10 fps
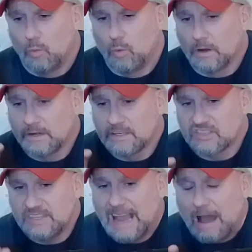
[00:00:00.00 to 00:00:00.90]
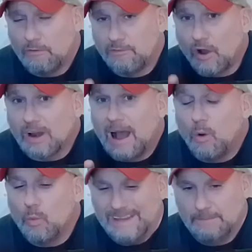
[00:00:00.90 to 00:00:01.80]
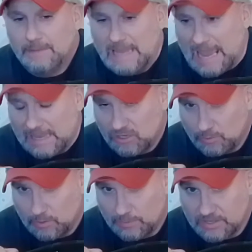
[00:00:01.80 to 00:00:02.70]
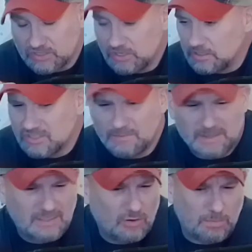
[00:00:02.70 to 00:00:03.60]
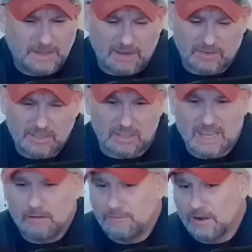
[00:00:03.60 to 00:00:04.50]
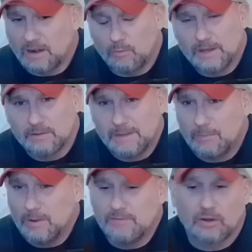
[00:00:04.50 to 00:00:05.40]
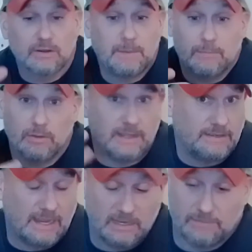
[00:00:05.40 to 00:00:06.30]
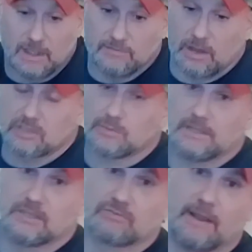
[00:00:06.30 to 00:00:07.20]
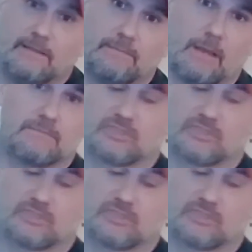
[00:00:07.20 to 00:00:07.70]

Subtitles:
We're going to see how far out we can be accurate with this gun. Something that nobody ever does. How far out we're going to be. We've heard of people hitting 85 yards with these, right? I'm